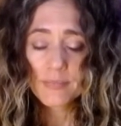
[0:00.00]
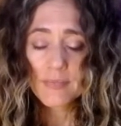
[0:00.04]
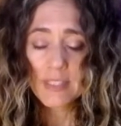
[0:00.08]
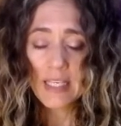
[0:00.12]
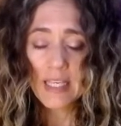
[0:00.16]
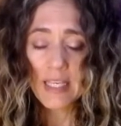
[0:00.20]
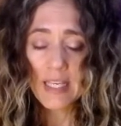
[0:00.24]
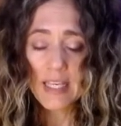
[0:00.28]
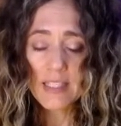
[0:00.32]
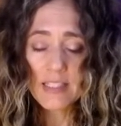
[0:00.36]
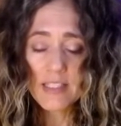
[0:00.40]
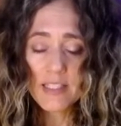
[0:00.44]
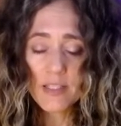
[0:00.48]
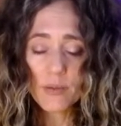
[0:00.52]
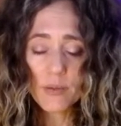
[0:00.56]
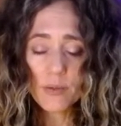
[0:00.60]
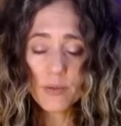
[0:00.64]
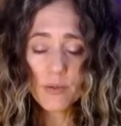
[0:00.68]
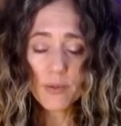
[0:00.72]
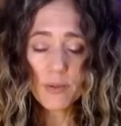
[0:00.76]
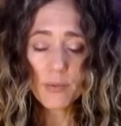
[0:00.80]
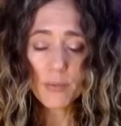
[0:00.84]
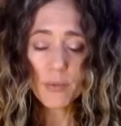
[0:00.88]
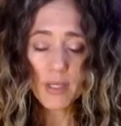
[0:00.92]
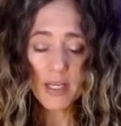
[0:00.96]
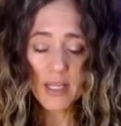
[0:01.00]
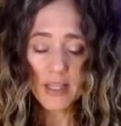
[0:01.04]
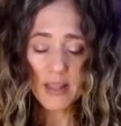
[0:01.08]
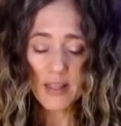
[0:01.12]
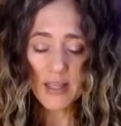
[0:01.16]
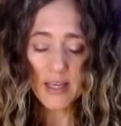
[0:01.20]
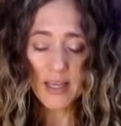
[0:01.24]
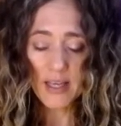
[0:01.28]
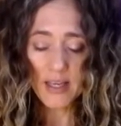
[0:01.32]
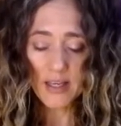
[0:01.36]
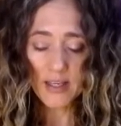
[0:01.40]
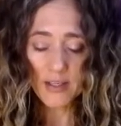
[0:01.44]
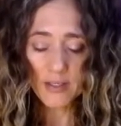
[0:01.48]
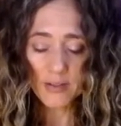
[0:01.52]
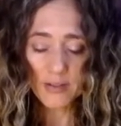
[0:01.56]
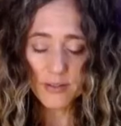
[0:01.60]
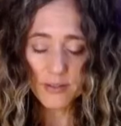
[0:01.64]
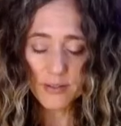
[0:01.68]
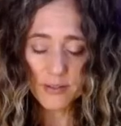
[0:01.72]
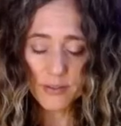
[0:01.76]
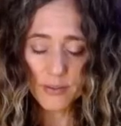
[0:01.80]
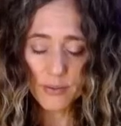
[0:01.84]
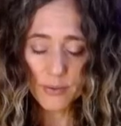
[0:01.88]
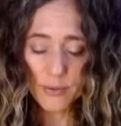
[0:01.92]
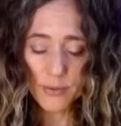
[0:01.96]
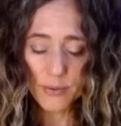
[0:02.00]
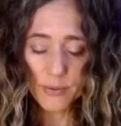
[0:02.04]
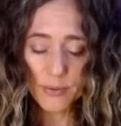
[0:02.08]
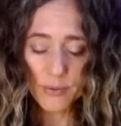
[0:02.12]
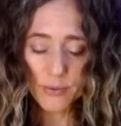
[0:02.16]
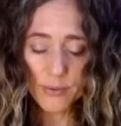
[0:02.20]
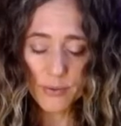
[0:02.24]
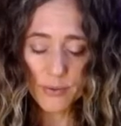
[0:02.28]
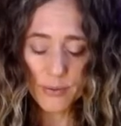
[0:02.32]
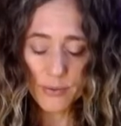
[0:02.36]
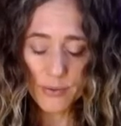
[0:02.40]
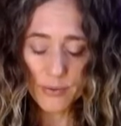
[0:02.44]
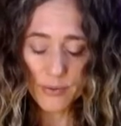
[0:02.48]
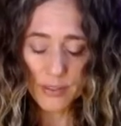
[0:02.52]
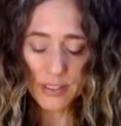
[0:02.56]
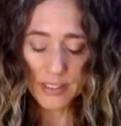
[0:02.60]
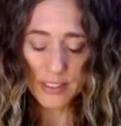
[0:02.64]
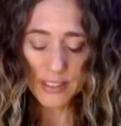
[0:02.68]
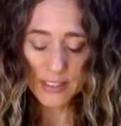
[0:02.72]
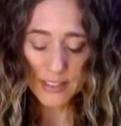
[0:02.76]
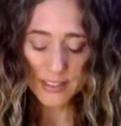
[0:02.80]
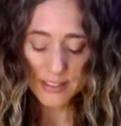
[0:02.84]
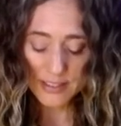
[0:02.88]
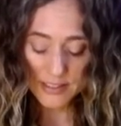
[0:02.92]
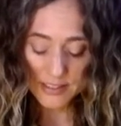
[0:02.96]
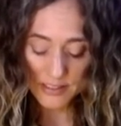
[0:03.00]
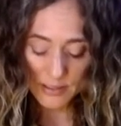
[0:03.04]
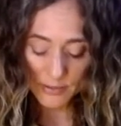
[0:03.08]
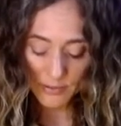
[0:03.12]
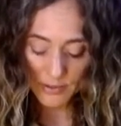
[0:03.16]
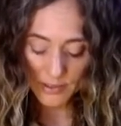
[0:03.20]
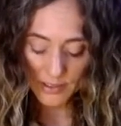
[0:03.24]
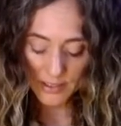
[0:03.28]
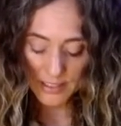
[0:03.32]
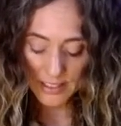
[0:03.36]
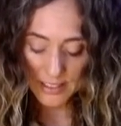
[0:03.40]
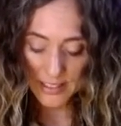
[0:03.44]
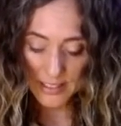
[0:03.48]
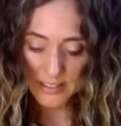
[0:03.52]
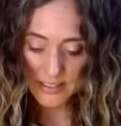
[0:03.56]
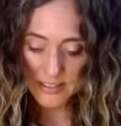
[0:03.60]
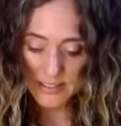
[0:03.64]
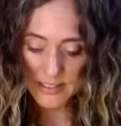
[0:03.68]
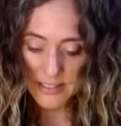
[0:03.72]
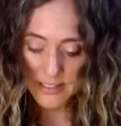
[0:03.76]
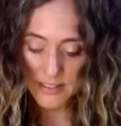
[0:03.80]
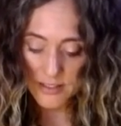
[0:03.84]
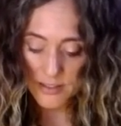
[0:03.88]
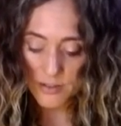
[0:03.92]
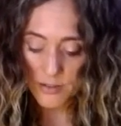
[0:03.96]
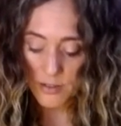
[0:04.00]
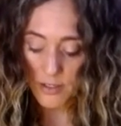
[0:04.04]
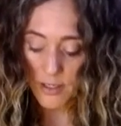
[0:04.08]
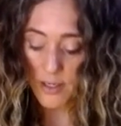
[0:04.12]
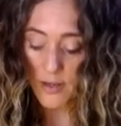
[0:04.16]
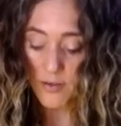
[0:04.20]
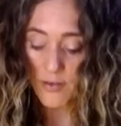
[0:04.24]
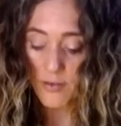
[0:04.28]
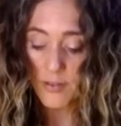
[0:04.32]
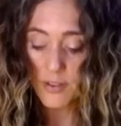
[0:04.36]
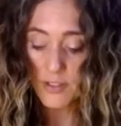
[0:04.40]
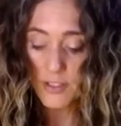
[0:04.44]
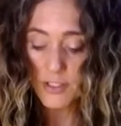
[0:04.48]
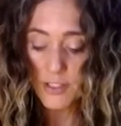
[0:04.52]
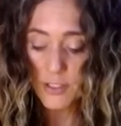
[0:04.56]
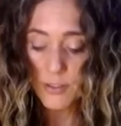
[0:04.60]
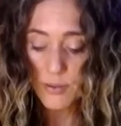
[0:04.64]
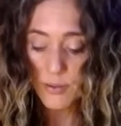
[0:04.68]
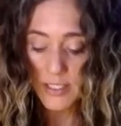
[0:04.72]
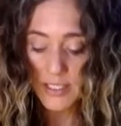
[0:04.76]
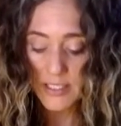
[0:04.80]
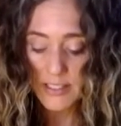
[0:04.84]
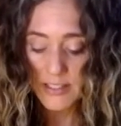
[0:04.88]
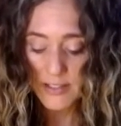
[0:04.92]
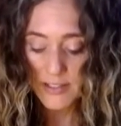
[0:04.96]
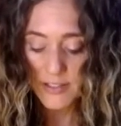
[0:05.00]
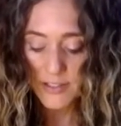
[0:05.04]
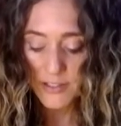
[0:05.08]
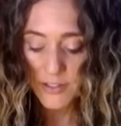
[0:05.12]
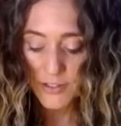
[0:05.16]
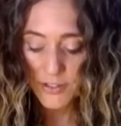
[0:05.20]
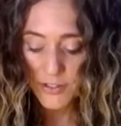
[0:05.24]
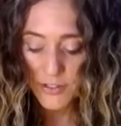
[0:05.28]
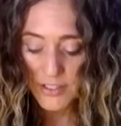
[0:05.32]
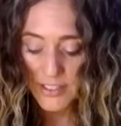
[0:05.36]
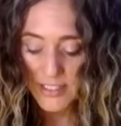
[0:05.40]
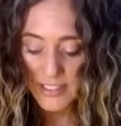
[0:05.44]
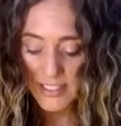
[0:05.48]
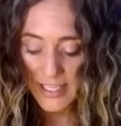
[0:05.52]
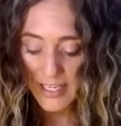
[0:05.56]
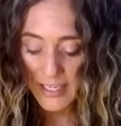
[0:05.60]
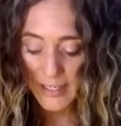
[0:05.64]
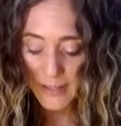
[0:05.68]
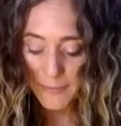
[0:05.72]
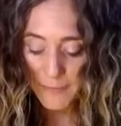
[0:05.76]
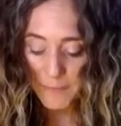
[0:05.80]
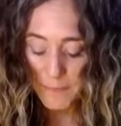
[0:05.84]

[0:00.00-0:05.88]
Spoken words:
Exhale all the breath out. Let us see what guidance has to offer to us today.